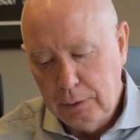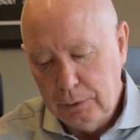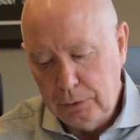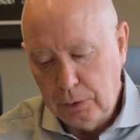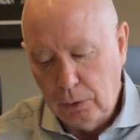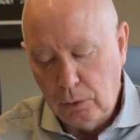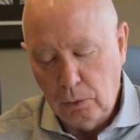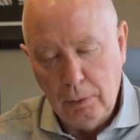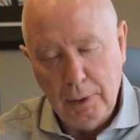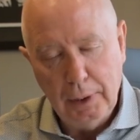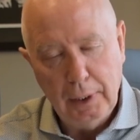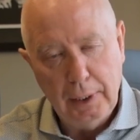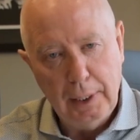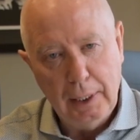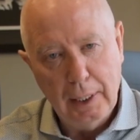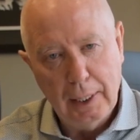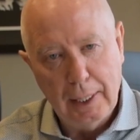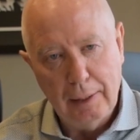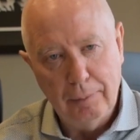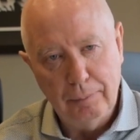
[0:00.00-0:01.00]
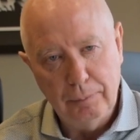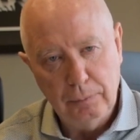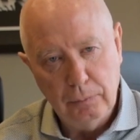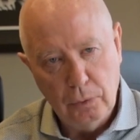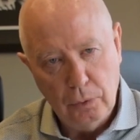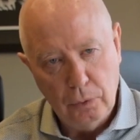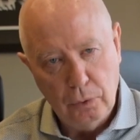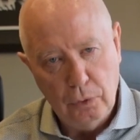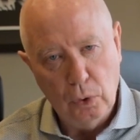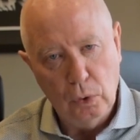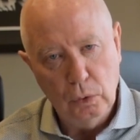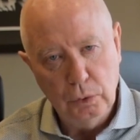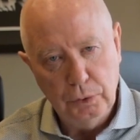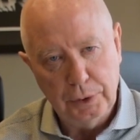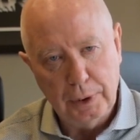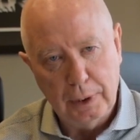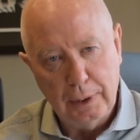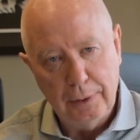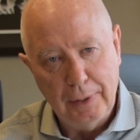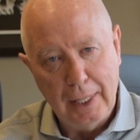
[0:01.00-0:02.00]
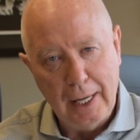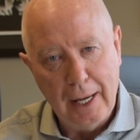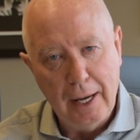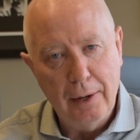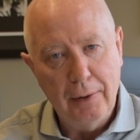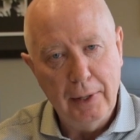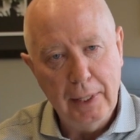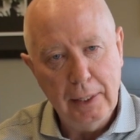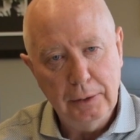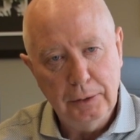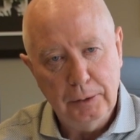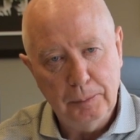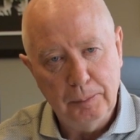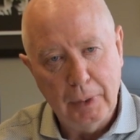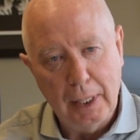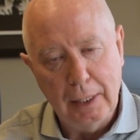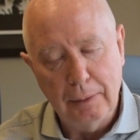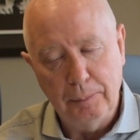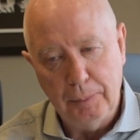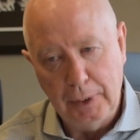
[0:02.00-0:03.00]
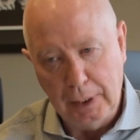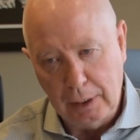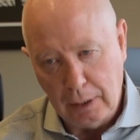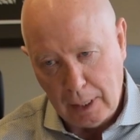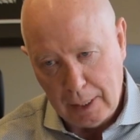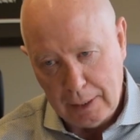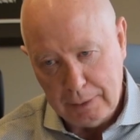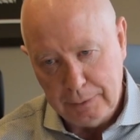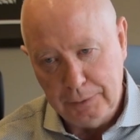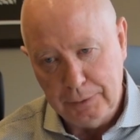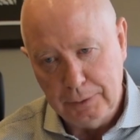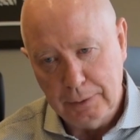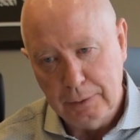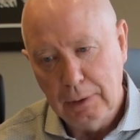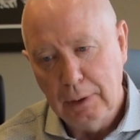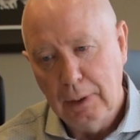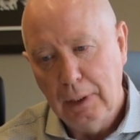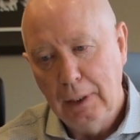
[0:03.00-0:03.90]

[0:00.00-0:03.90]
So really, those are the areas, but because